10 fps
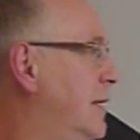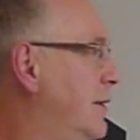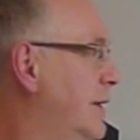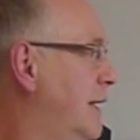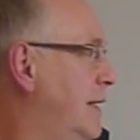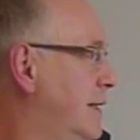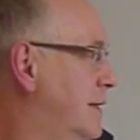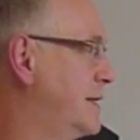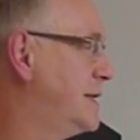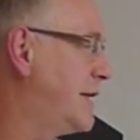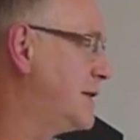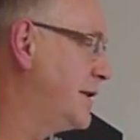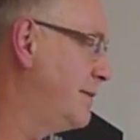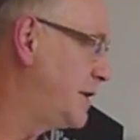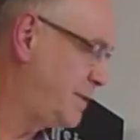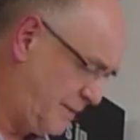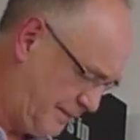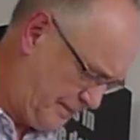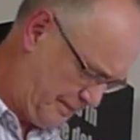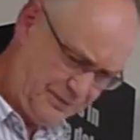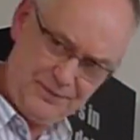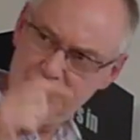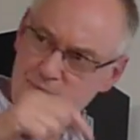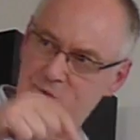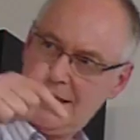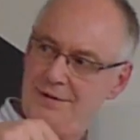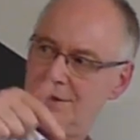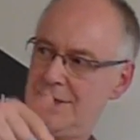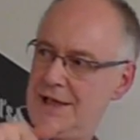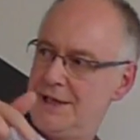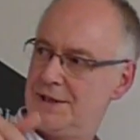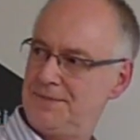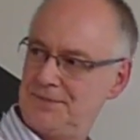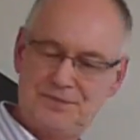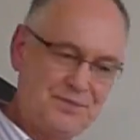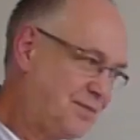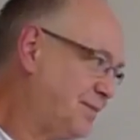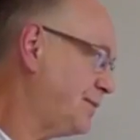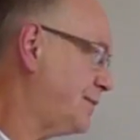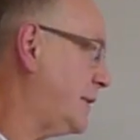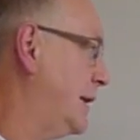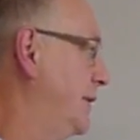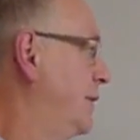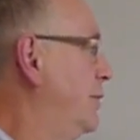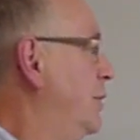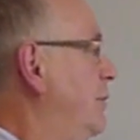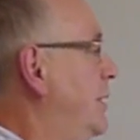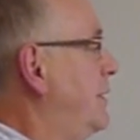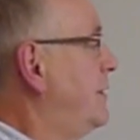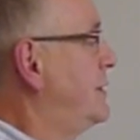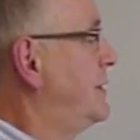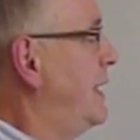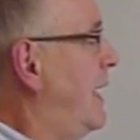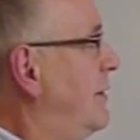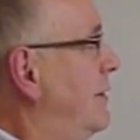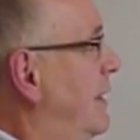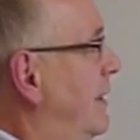Okay, this is actually a measurement downstairs in the room, and you can see how